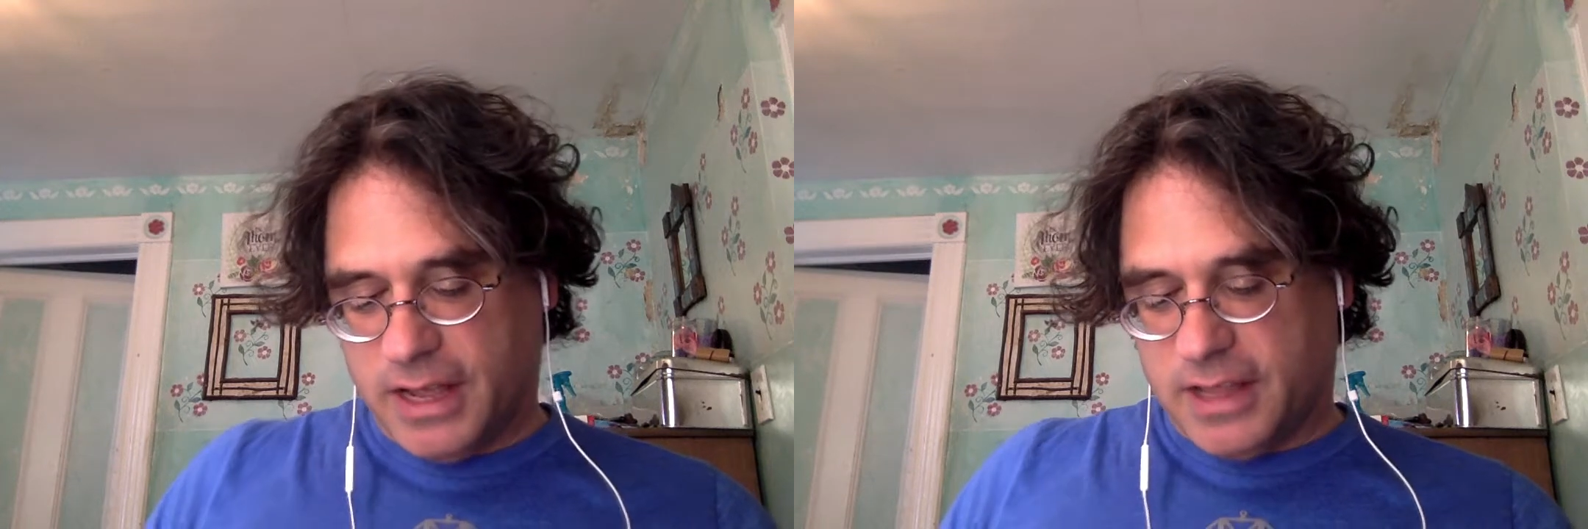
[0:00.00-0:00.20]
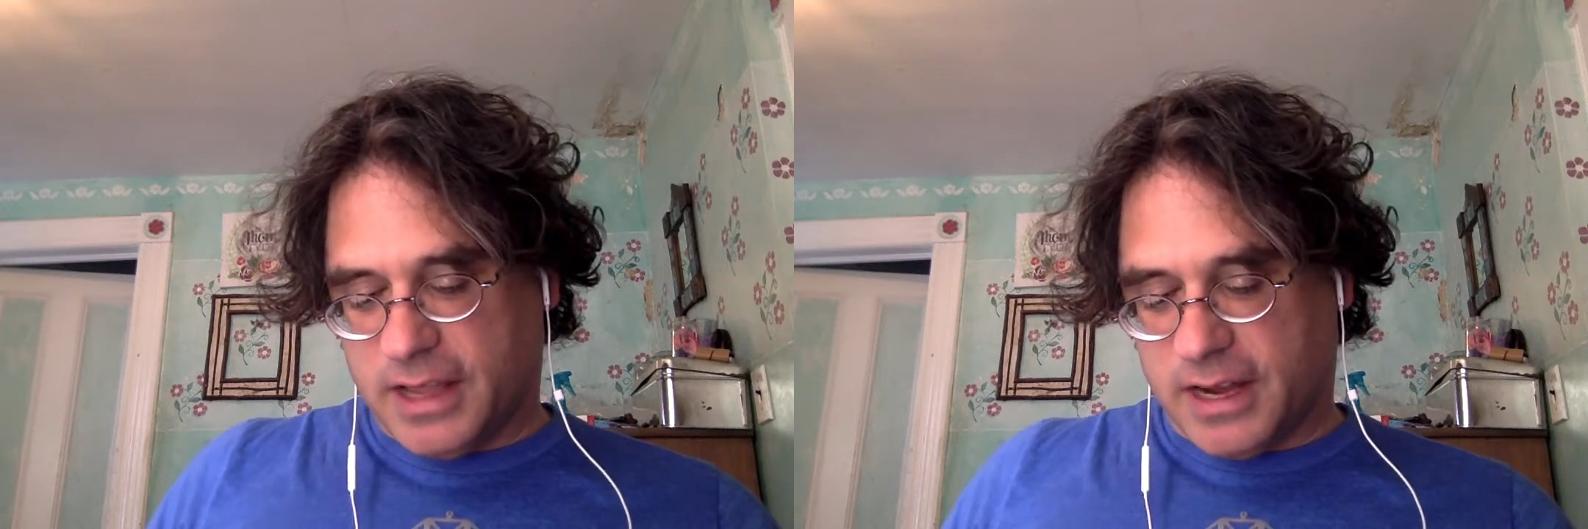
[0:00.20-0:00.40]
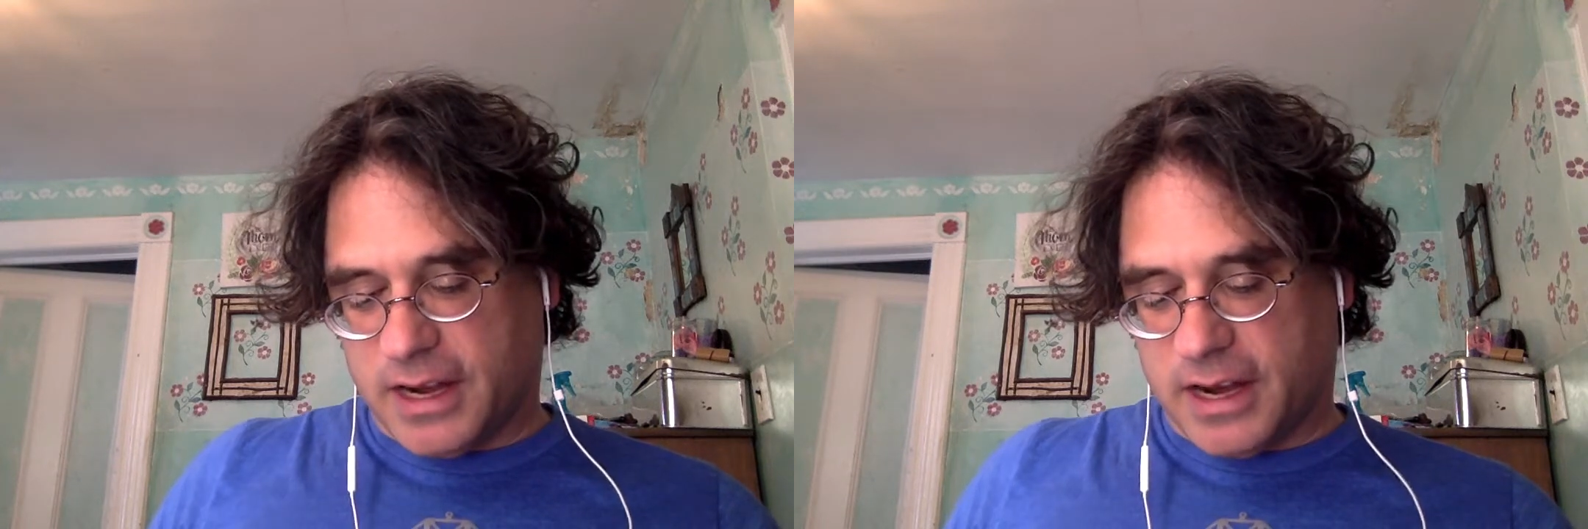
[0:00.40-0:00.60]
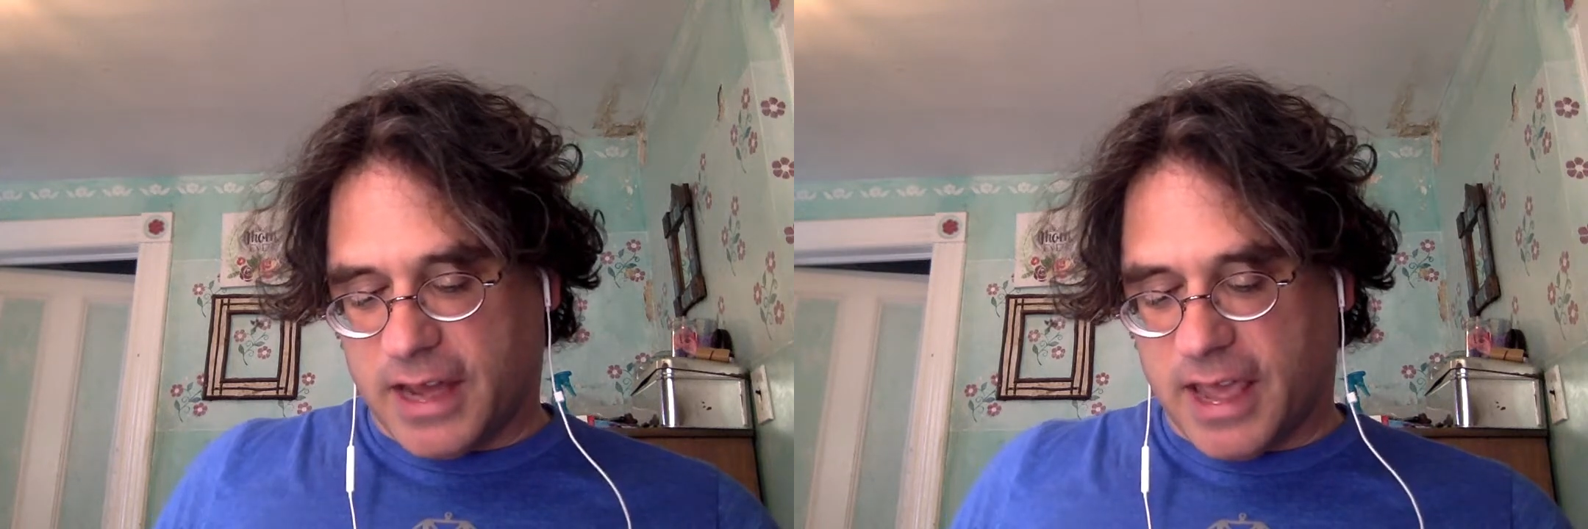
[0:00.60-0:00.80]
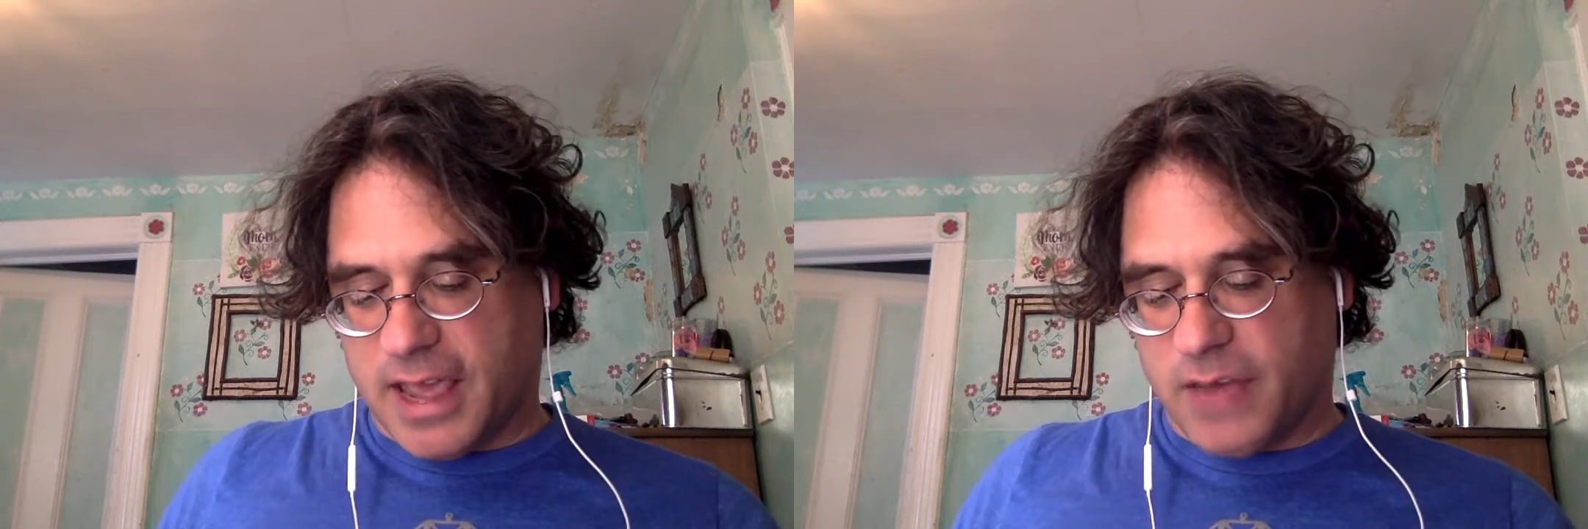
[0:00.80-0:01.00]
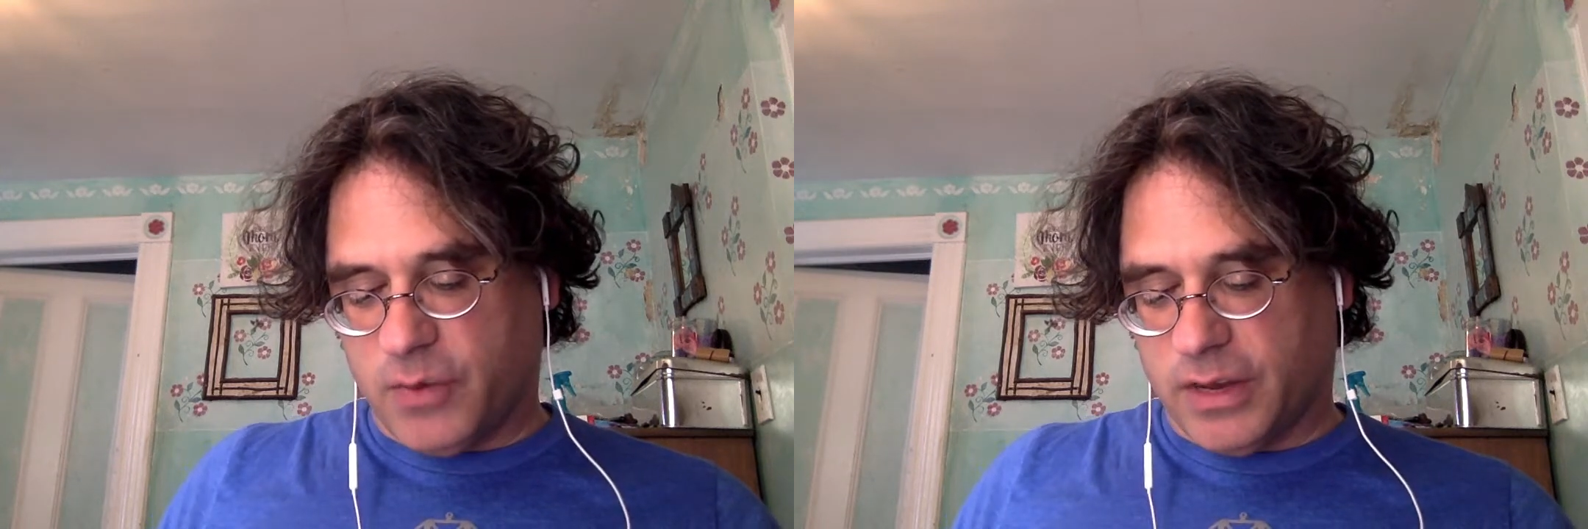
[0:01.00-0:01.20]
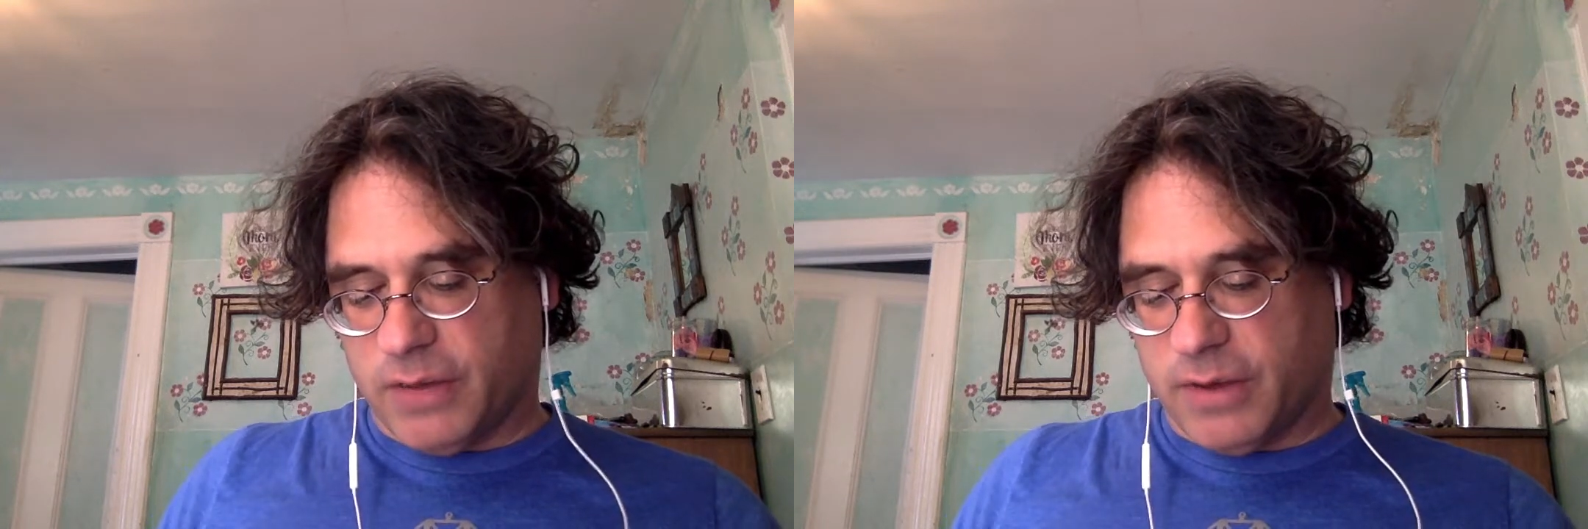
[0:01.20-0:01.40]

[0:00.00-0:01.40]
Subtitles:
that it had had when they